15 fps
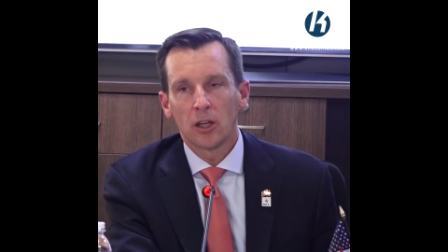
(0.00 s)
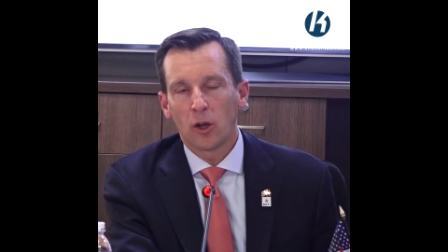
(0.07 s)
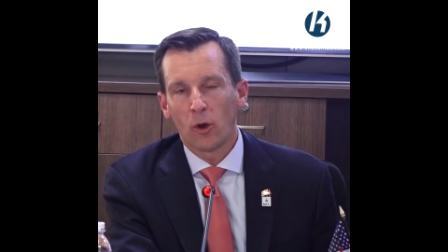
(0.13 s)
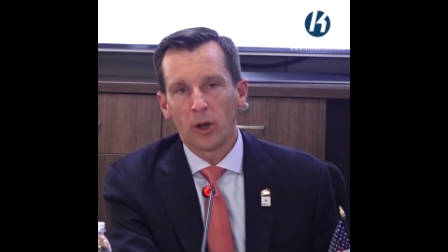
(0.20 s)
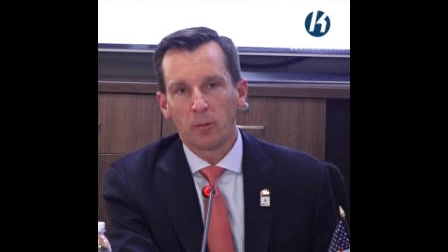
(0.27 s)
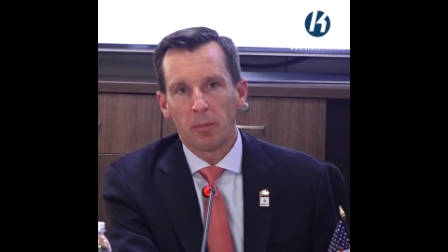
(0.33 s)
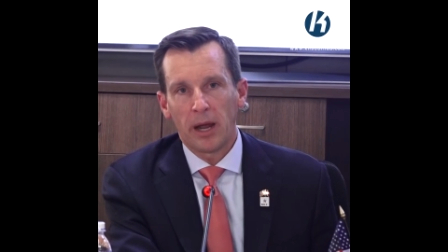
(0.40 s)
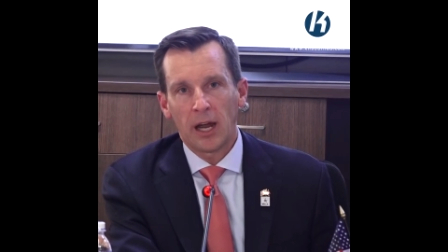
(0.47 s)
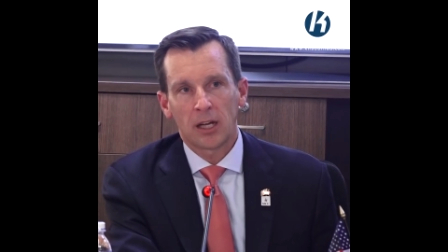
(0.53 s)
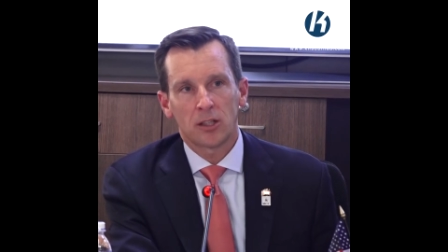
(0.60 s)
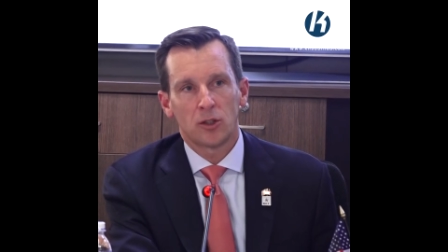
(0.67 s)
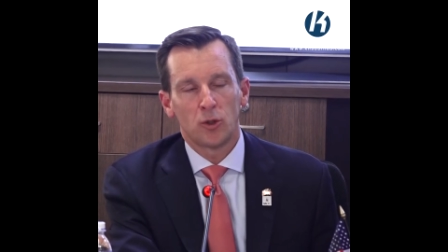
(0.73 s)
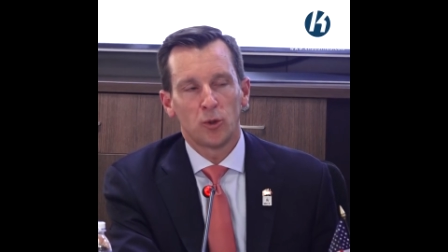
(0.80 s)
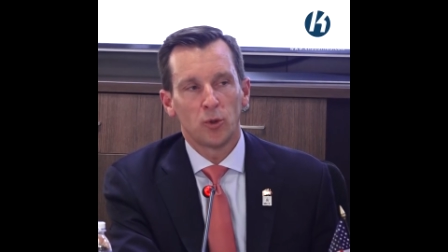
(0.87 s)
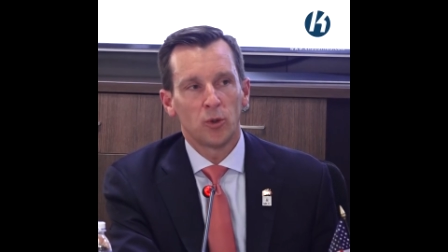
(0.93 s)
going back
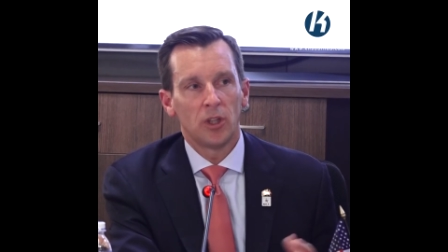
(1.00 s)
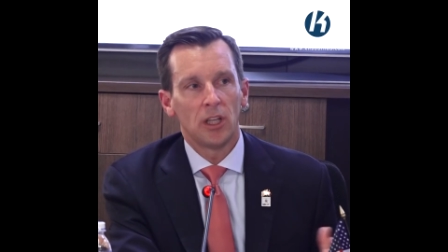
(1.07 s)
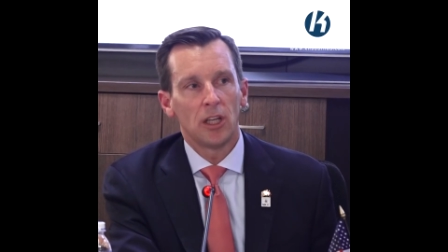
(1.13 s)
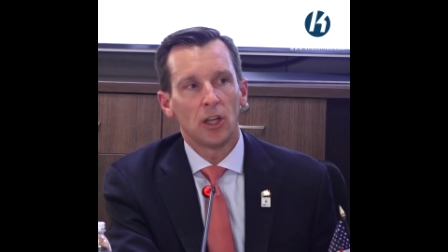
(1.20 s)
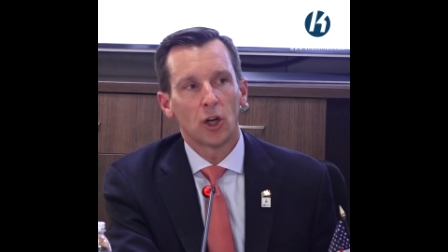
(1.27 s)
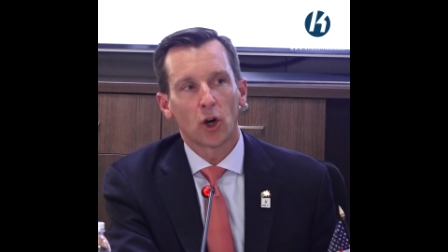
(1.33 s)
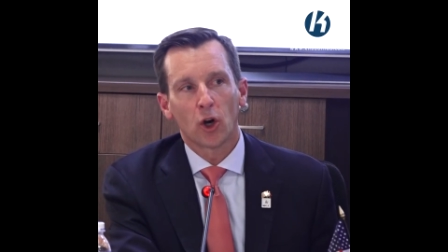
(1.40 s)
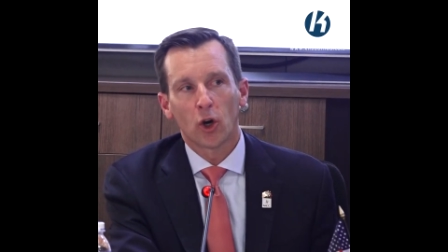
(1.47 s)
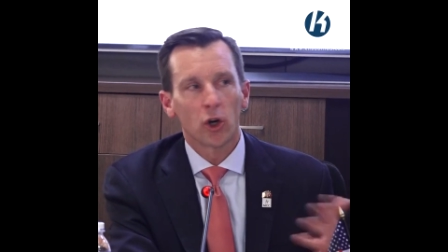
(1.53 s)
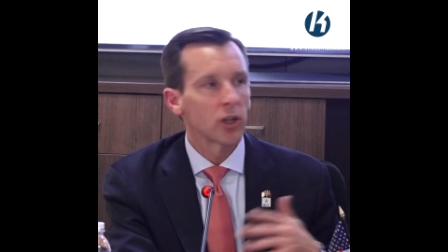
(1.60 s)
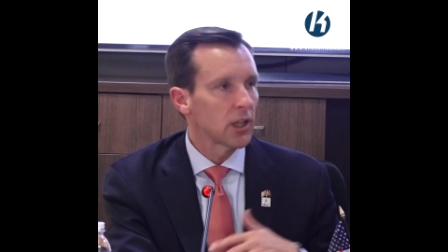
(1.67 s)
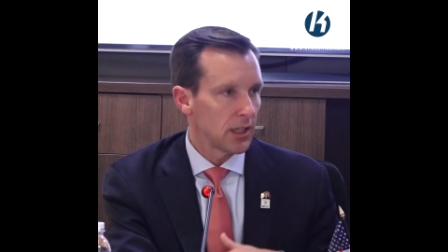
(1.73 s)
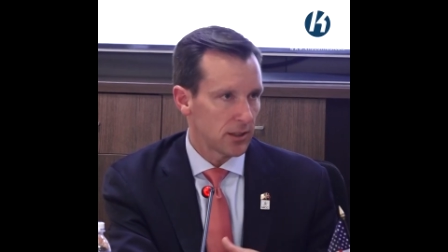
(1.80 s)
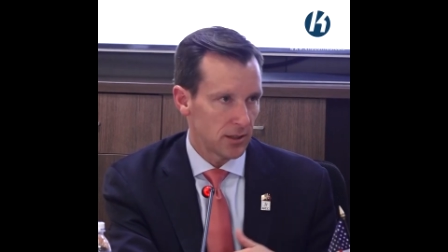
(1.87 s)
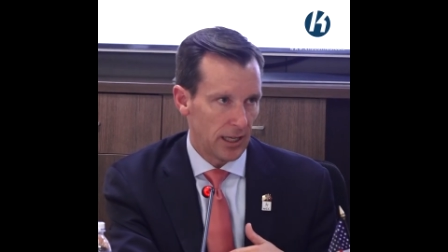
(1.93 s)
to the
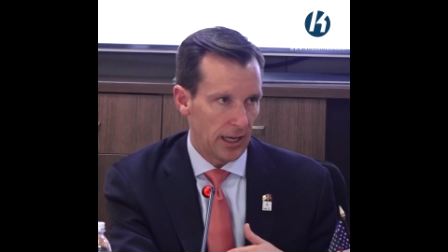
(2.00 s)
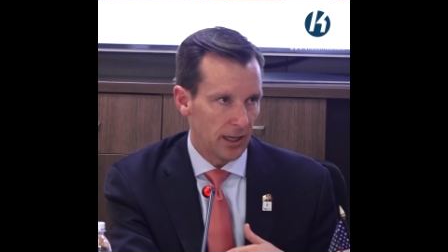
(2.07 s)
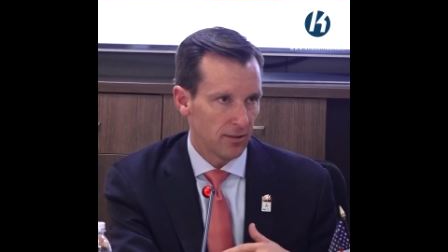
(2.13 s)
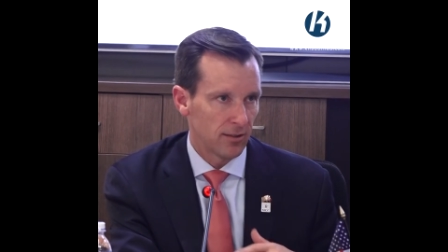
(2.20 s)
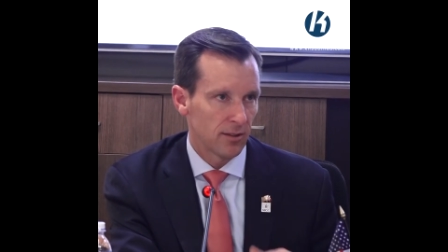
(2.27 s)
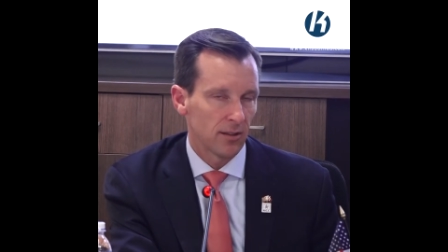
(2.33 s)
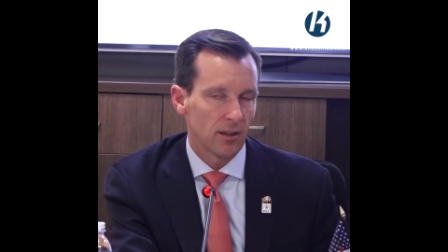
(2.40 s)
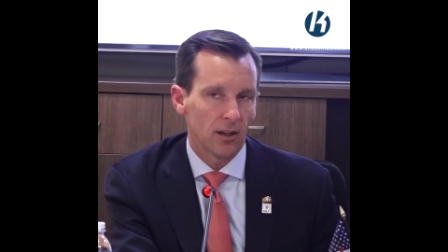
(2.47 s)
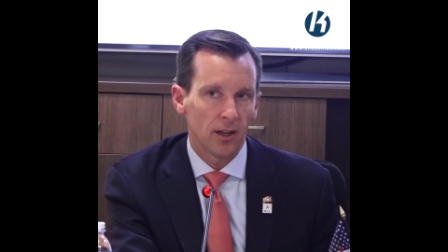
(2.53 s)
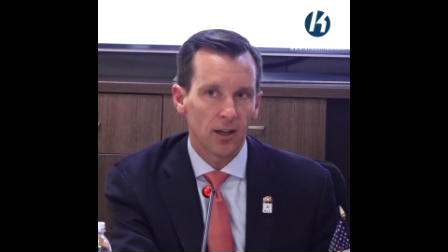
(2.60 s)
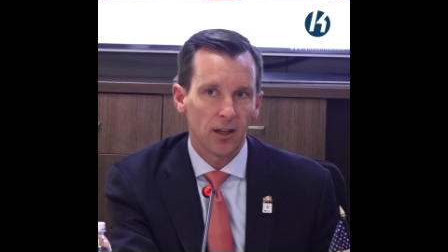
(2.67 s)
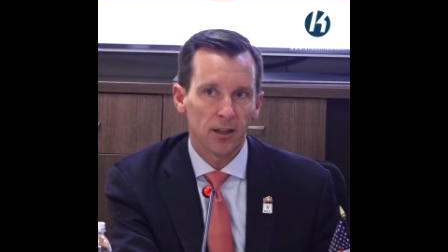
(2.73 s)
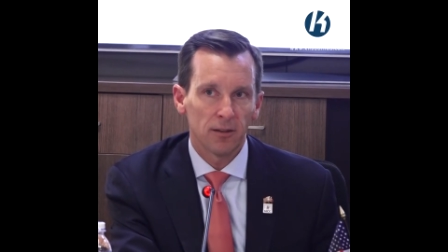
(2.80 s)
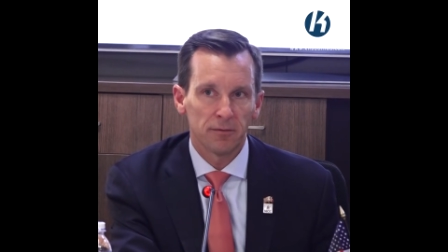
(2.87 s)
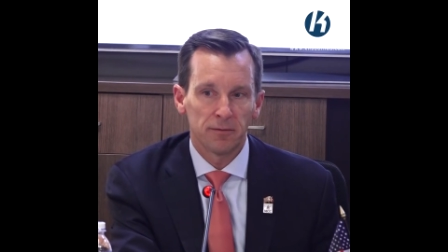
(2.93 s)
earliest days
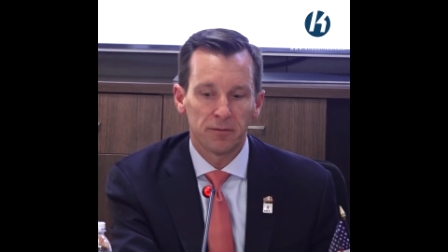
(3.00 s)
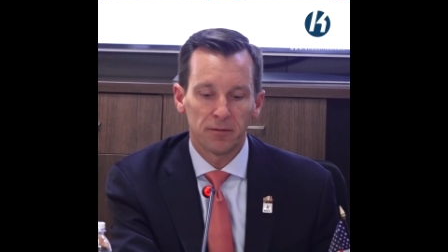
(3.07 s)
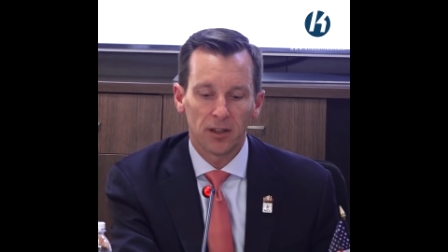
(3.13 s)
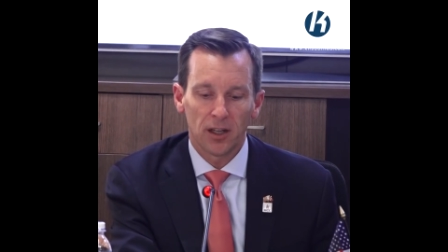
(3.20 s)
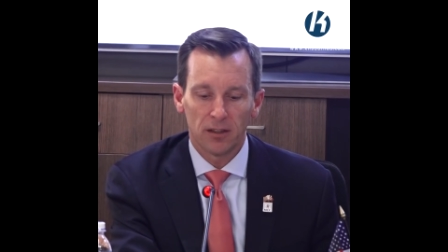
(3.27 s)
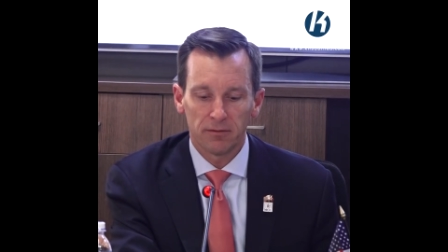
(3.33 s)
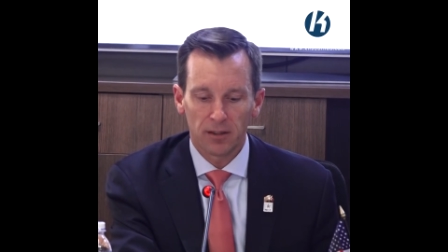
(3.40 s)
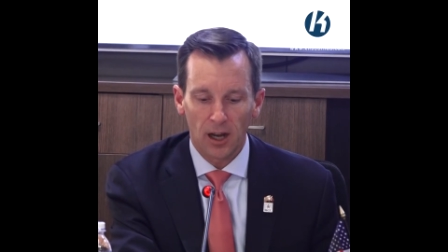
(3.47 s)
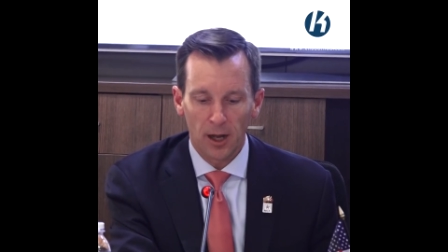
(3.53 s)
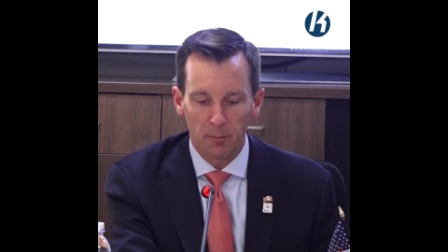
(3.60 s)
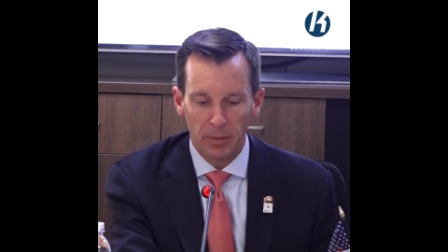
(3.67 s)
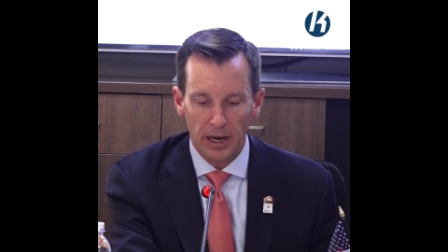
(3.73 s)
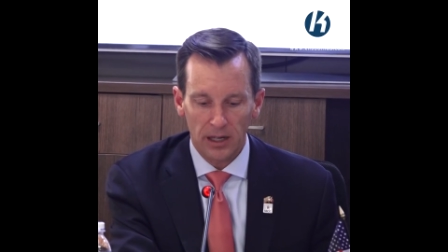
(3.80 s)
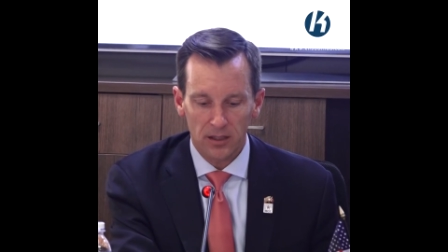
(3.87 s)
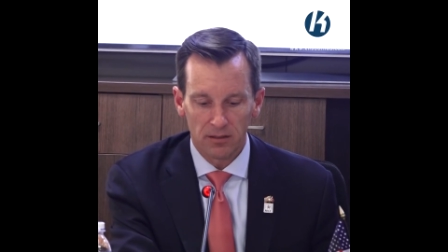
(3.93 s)
of, of
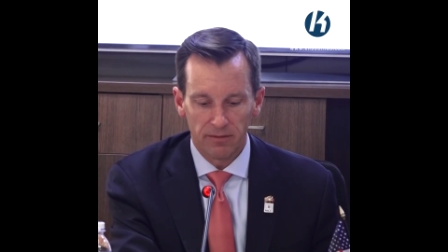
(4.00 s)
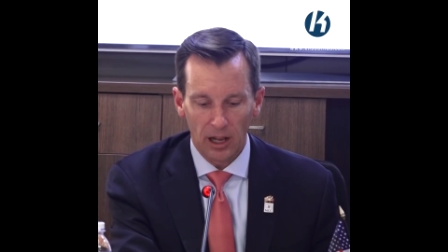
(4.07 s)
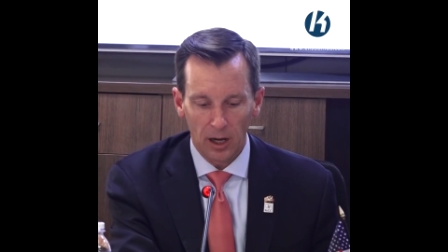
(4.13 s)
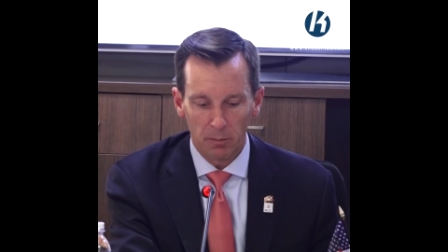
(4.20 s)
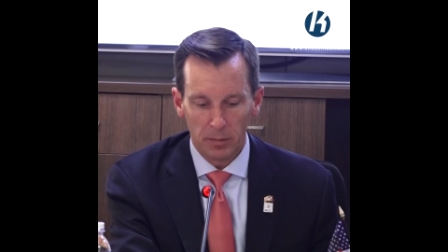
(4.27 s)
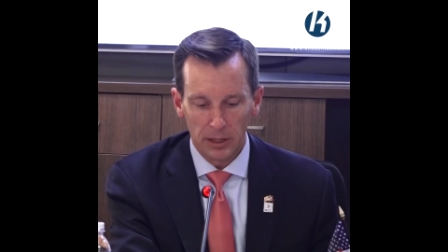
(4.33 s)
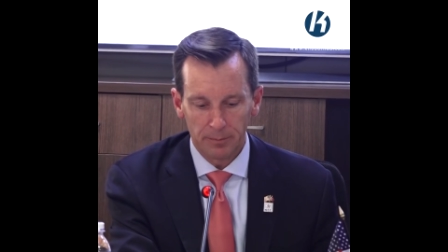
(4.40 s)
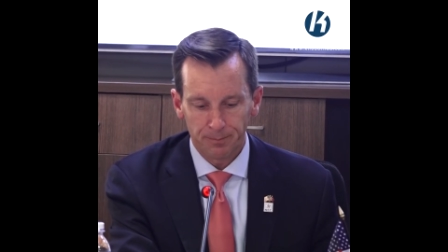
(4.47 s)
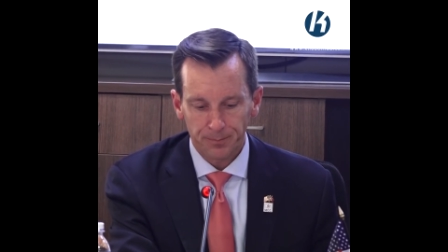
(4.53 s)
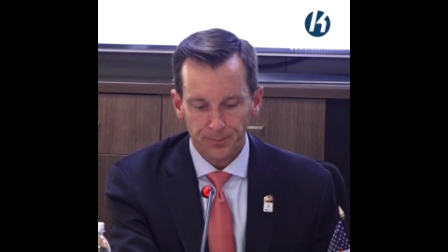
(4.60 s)
compact development.